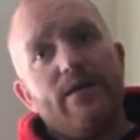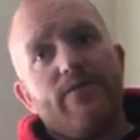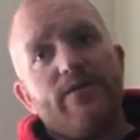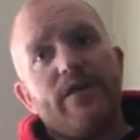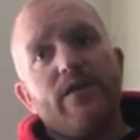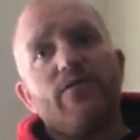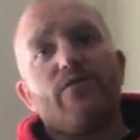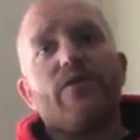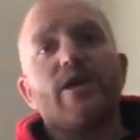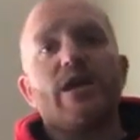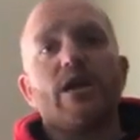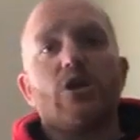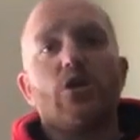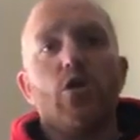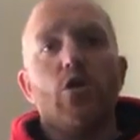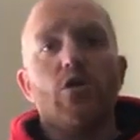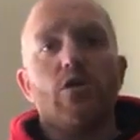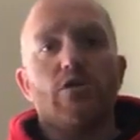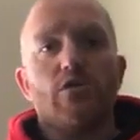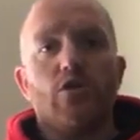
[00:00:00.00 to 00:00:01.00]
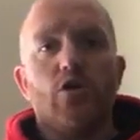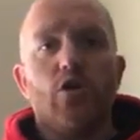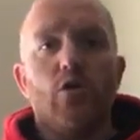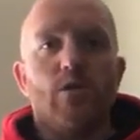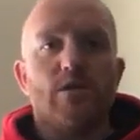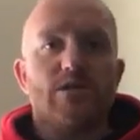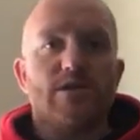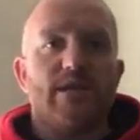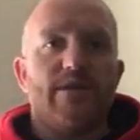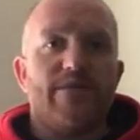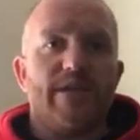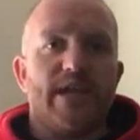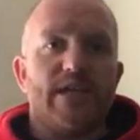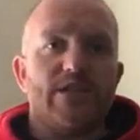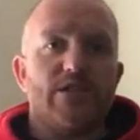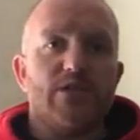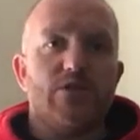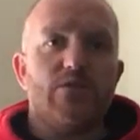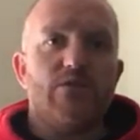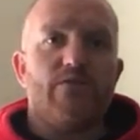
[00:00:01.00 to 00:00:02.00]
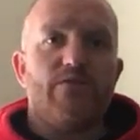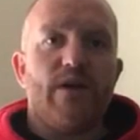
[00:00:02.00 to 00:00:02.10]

Feel free to call us on 01782